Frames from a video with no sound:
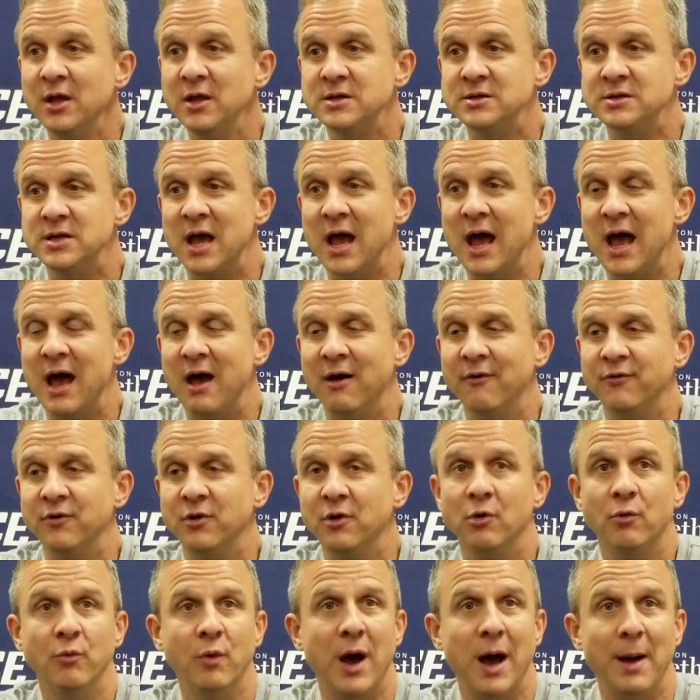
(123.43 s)
to have, you
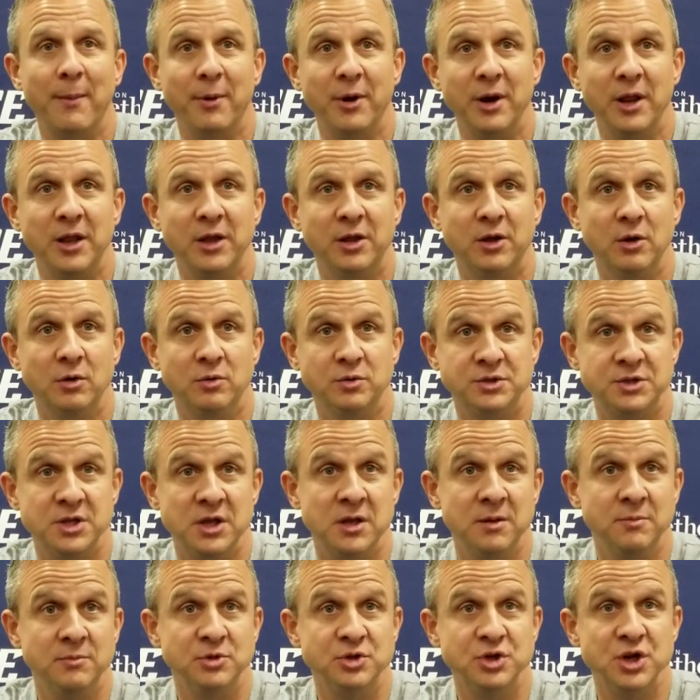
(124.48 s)
know, Robert, Aiko,
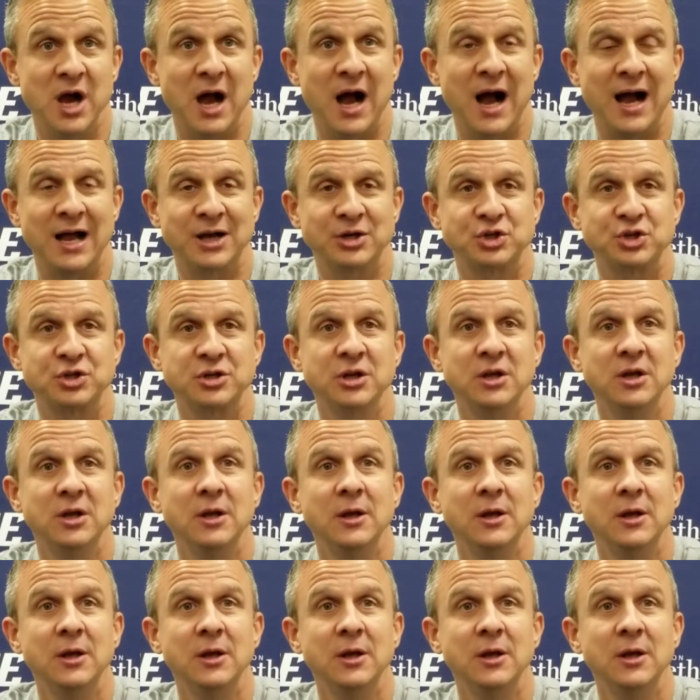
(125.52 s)
Tim, Josh,